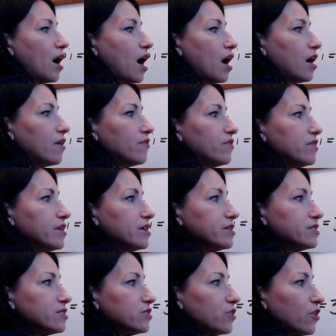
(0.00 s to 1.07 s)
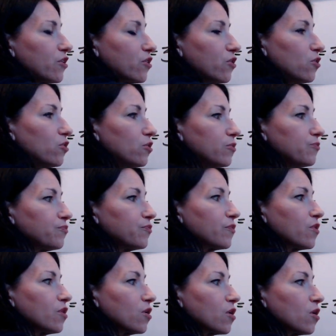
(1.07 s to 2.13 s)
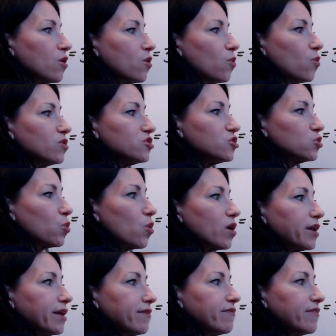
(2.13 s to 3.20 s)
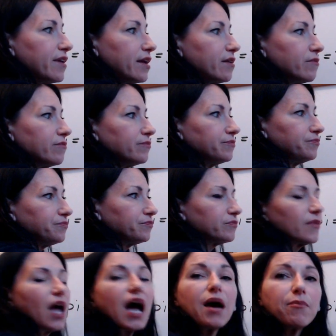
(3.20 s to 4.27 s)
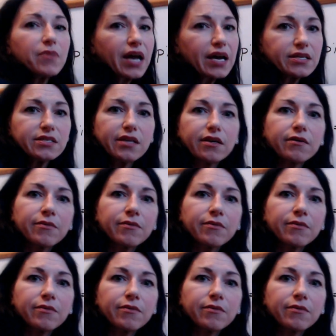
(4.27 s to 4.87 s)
of this circle was 20 feet, I'm guessing.